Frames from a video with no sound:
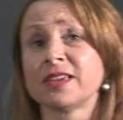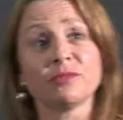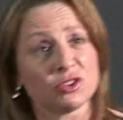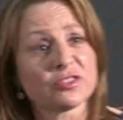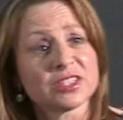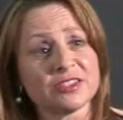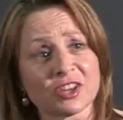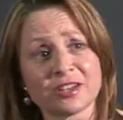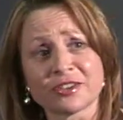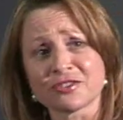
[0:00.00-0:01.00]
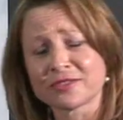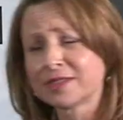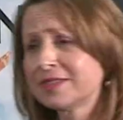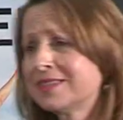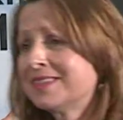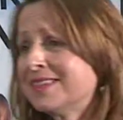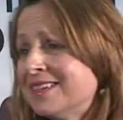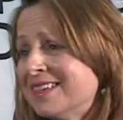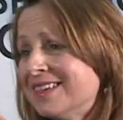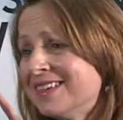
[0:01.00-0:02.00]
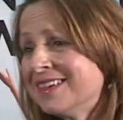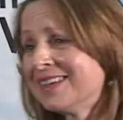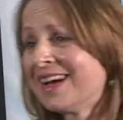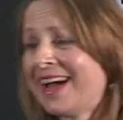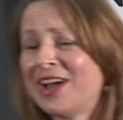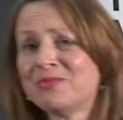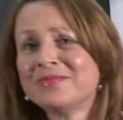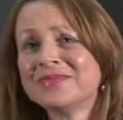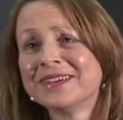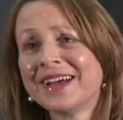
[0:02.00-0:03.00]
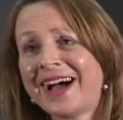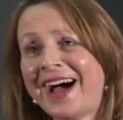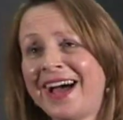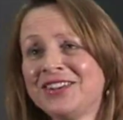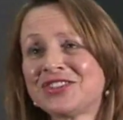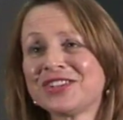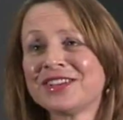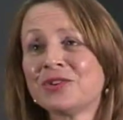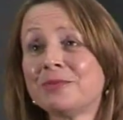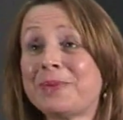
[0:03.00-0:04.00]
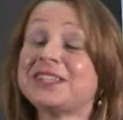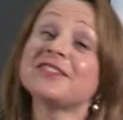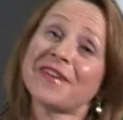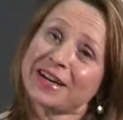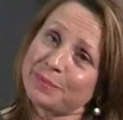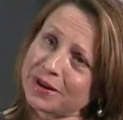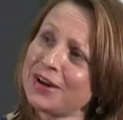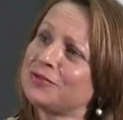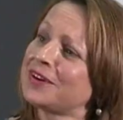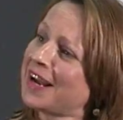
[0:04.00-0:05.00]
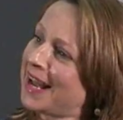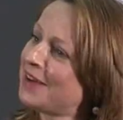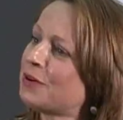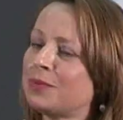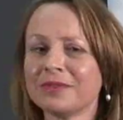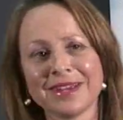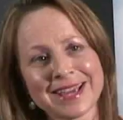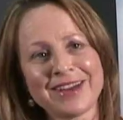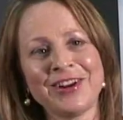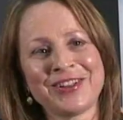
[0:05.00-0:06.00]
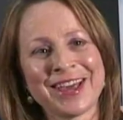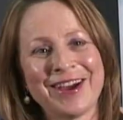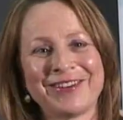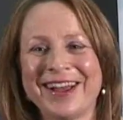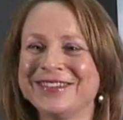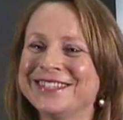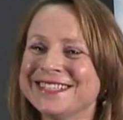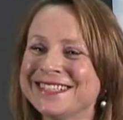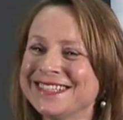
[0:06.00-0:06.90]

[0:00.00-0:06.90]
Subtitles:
He used to teach English. But he's very proud that I have a book. He carries it around.